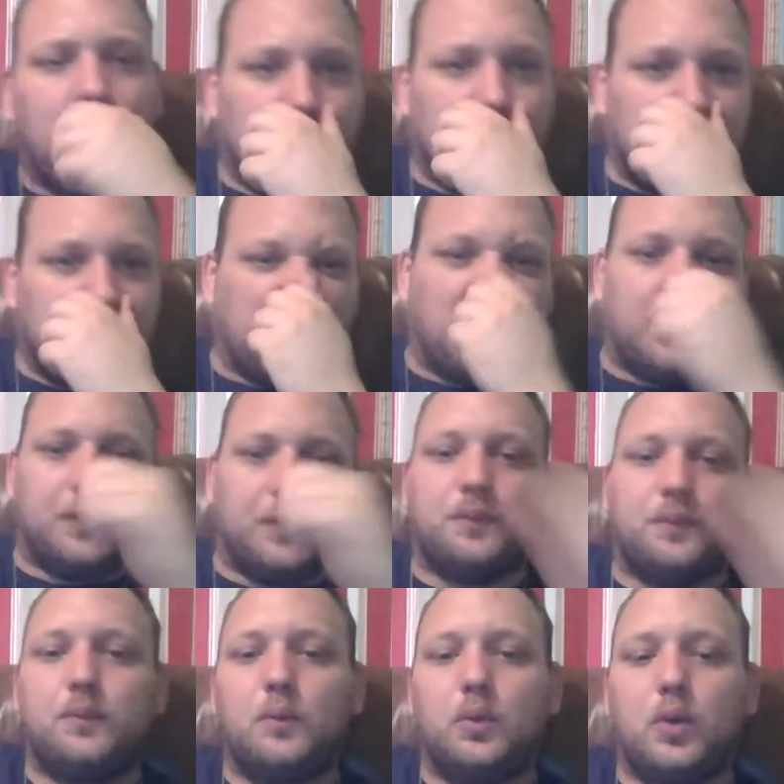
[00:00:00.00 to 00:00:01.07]
so
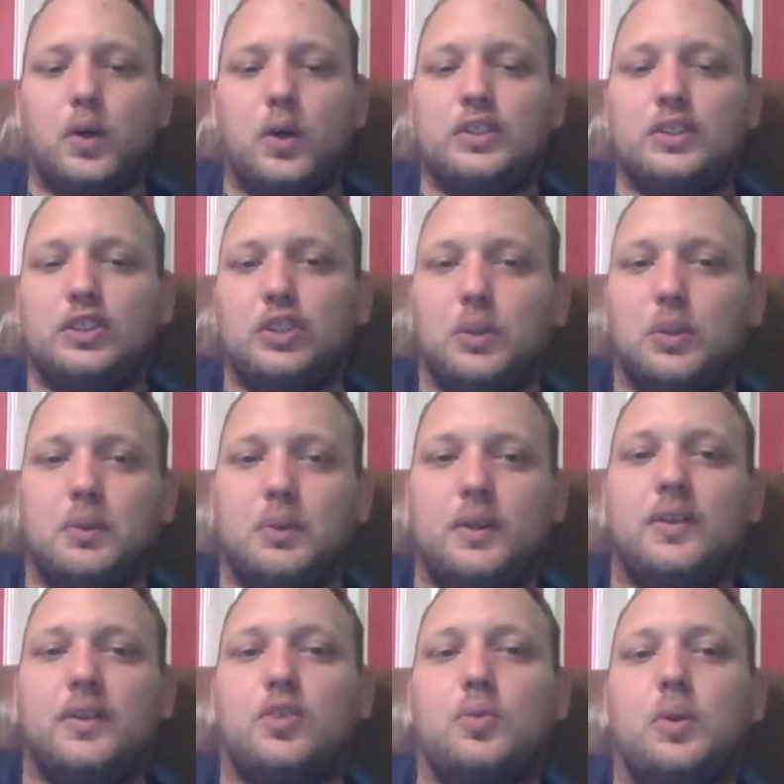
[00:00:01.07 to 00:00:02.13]
we'll go ahead and jump into
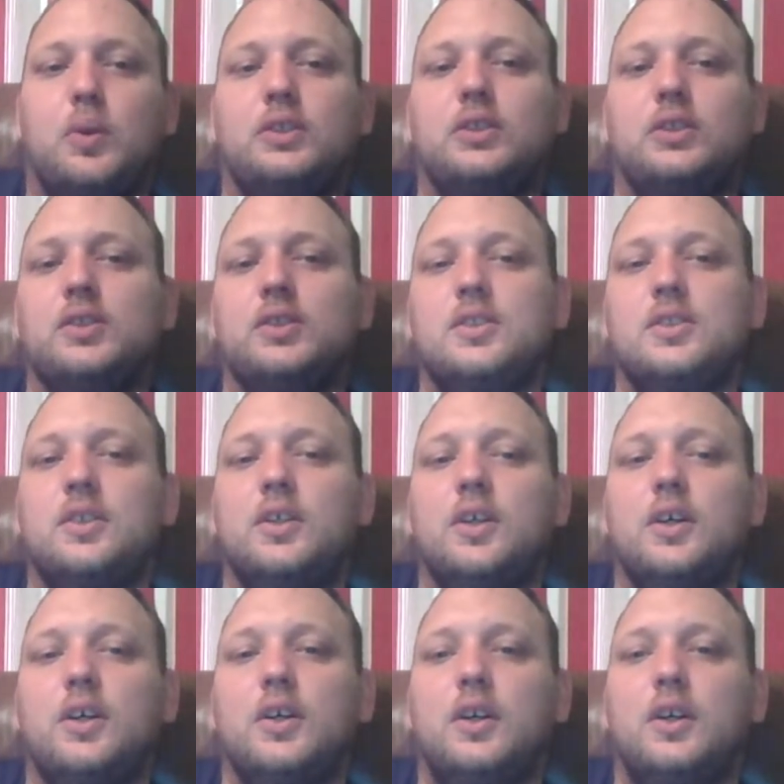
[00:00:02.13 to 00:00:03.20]
these questions.
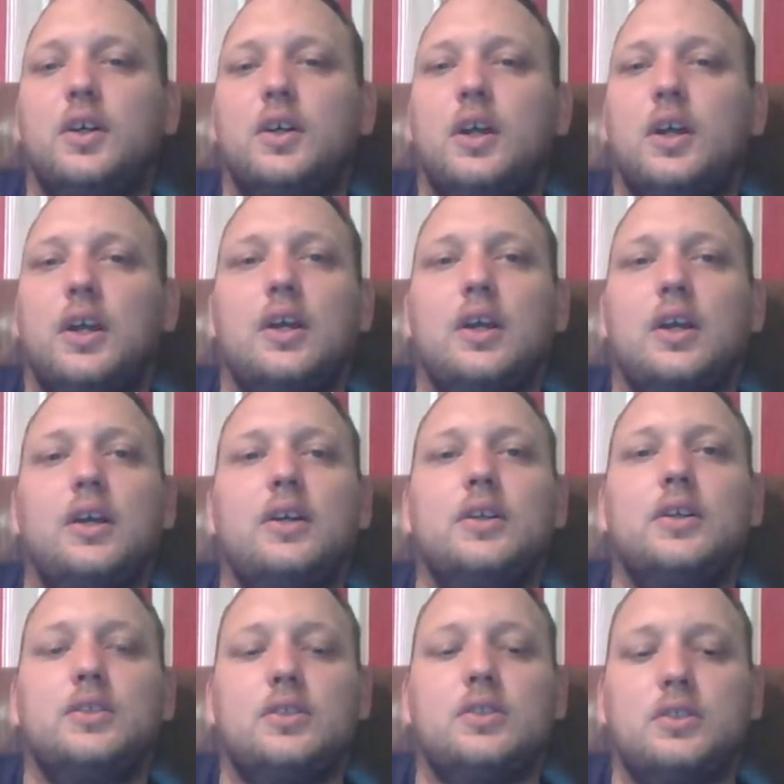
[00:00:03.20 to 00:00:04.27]
And